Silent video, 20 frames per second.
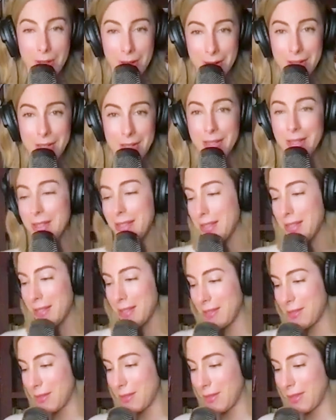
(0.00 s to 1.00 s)

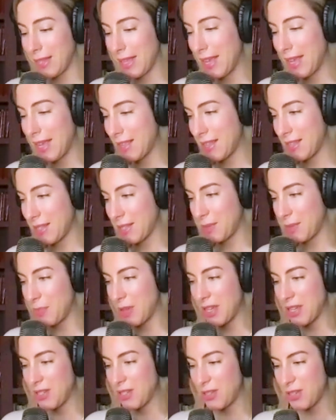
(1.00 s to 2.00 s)
gonna land this
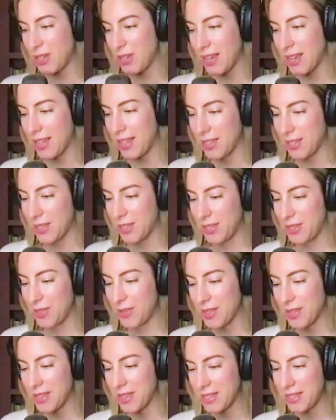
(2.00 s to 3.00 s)
bitch. Let's do
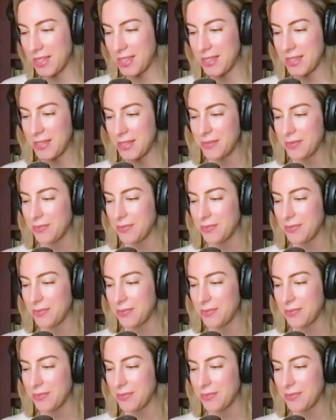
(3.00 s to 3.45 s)
this.